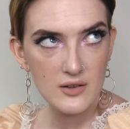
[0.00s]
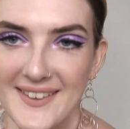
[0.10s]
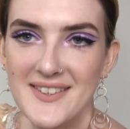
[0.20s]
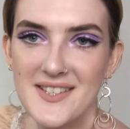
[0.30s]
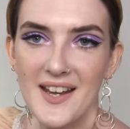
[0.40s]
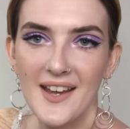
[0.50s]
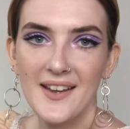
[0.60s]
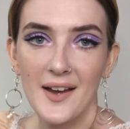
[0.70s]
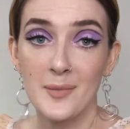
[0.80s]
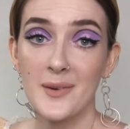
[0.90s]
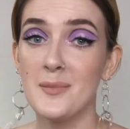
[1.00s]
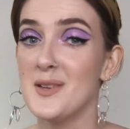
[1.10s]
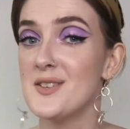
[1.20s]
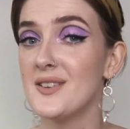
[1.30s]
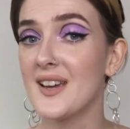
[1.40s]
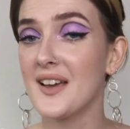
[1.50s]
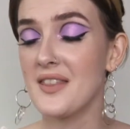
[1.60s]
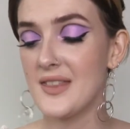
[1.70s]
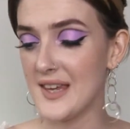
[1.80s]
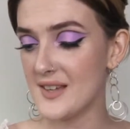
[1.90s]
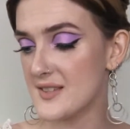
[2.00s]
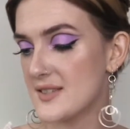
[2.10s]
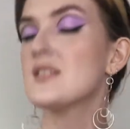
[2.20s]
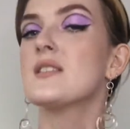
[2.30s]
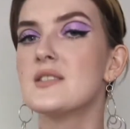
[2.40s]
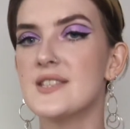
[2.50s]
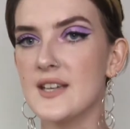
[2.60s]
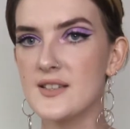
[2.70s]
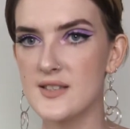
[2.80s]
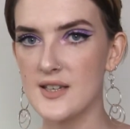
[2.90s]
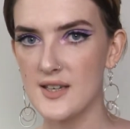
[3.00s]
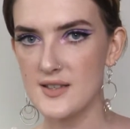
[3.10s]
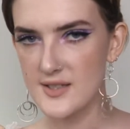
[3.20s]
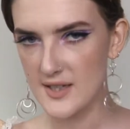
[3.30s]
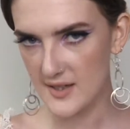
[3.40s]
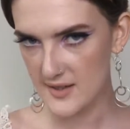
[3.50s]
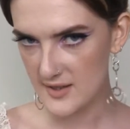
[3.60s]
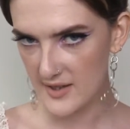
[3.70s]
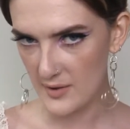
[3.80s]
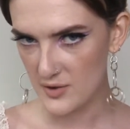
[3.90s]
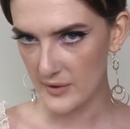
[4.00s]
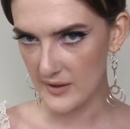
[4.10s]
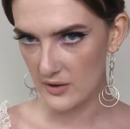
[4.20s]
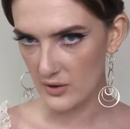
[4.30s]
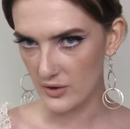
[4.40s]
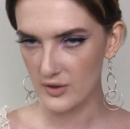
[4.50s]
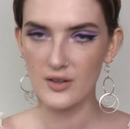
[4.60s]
Today I'm going to be doing this 60s Edie Sedgwick look.